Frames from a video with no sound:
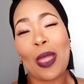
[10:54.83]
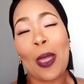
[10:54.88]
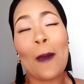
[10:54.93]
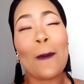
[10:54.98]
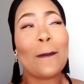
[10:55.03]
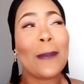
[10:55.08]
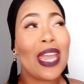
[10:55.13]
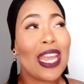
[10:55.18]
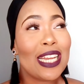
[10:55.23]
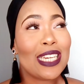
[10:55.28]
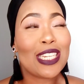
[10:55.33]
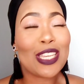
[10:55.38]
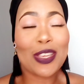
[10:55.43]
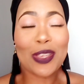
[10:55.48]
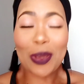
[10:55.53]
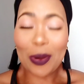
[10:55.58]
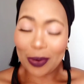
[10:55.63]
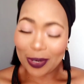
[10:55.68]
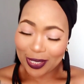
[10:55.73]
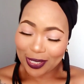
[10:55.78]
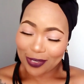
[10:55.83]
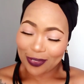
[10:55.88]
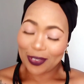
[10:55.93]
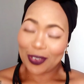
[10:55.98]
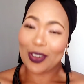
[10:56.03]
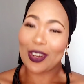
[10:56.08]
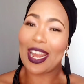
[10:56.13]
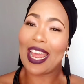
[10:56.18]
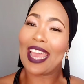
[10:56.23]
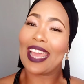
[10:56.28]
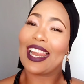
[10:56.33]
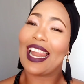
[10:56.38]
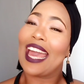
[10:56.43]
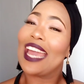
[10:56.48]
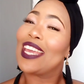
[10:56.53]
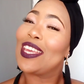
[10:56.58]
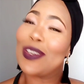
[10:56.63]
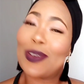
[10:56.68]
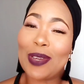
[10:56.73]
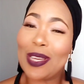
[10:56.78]
made your diva,
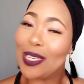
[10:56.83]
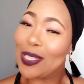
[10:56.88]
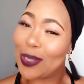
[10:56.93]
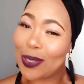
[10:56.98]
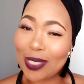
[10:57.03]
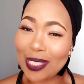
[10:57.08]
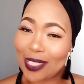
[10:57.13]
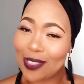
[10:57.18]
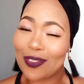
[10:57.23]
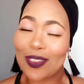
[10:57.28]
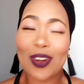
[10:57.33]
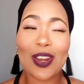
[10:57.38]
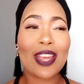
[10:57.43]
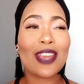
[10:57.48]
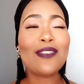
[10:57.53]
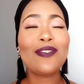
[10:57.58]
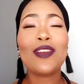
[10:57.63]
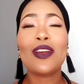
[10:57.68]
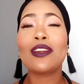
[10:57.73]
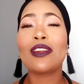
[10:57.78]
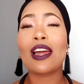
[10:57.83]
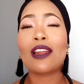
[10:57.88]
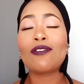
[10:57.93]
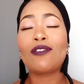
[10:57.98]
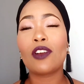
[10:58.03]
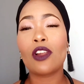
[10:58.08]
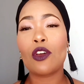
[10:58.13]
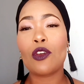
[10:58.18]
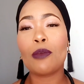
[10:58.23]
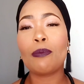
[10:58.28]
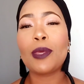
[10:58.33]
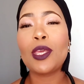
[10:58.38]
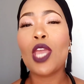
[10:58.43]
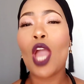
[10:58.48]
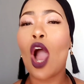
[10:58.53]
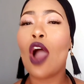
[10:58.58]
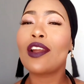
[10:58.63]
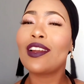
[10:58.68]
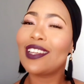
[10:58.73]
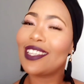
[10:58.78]
like your keto diva. If you're not following me
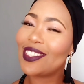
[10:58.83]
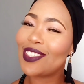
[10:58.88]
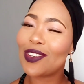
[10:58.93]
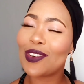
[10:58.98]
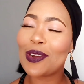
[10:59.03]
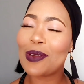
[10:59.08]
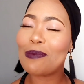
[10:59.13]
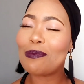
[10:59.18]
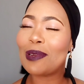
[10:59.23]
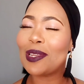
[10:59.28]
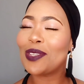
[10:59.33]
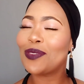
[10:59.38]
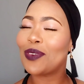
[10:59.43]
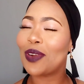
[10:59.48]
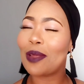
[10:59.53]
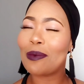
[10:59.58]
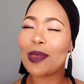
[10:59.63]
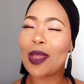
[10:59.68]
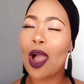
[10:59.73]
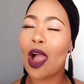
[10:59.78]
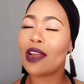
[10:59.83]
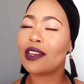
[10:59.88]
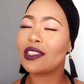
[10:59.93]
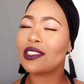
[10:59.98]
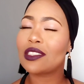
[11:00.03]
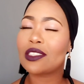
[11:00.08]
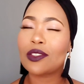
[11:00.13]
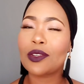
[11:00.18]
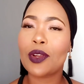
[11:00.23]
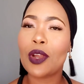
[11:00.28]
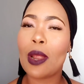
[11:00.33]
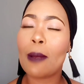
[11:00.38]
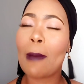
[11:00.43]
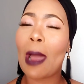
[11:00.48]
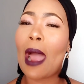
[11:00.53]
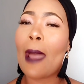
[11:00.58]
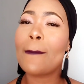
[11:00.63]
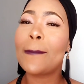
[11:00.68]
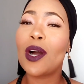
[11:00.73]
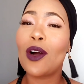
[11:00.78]
on Instagram, please follow me on Instagram.
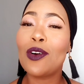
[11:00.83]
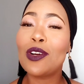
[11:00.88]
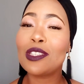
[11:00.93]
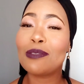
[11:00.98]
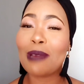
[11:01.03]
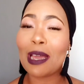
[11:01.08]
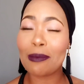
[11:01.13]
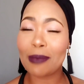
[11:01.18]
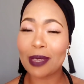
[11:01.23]
I post my